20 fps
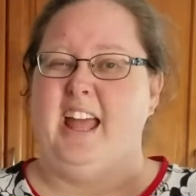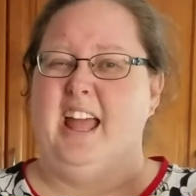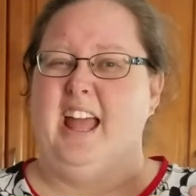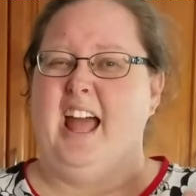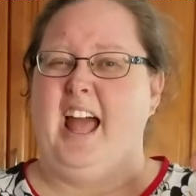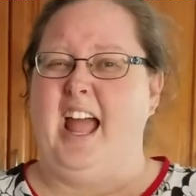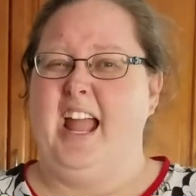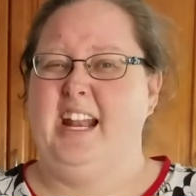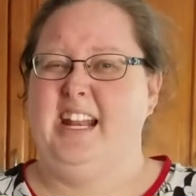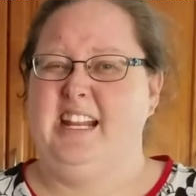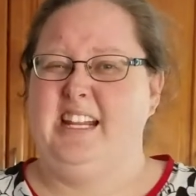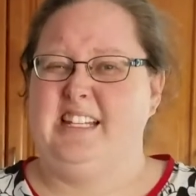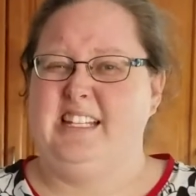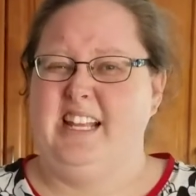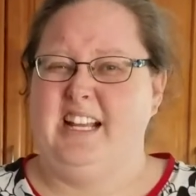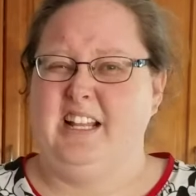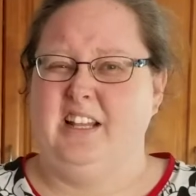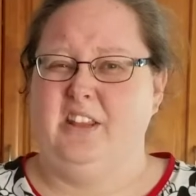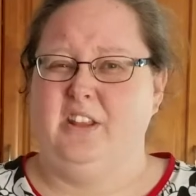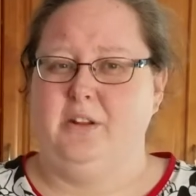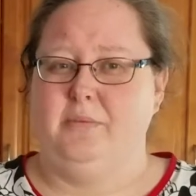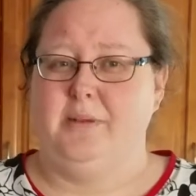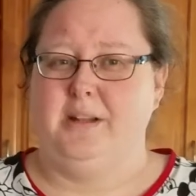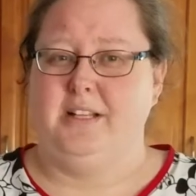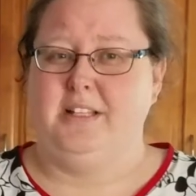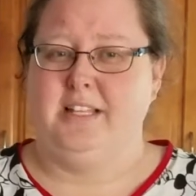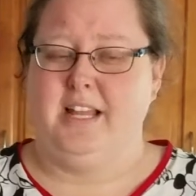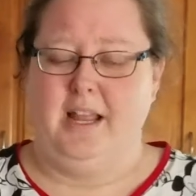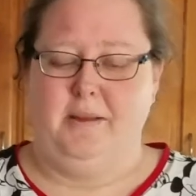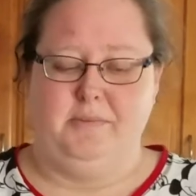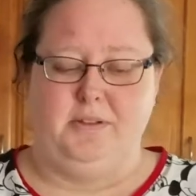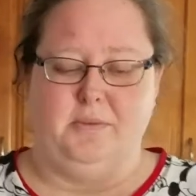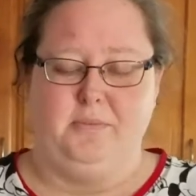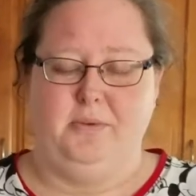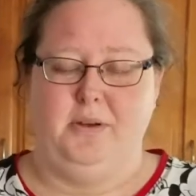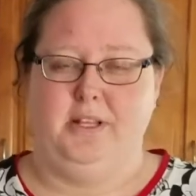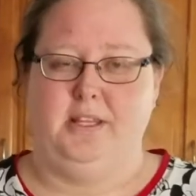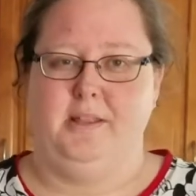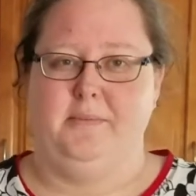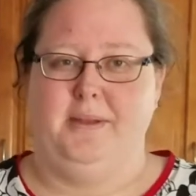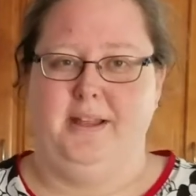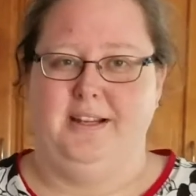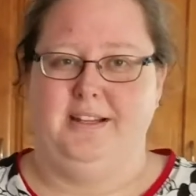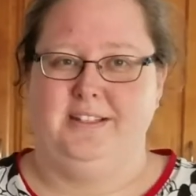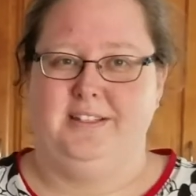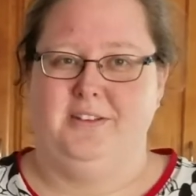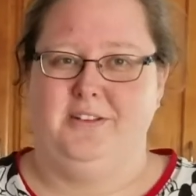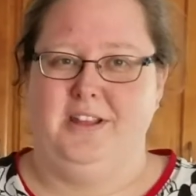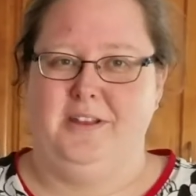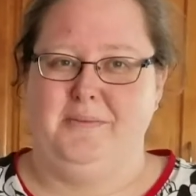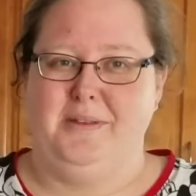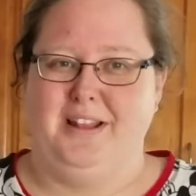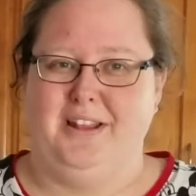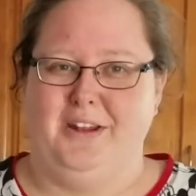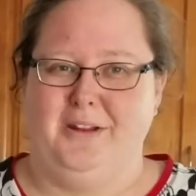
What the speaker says: I need to take a little bit of time to put them in, so give me a little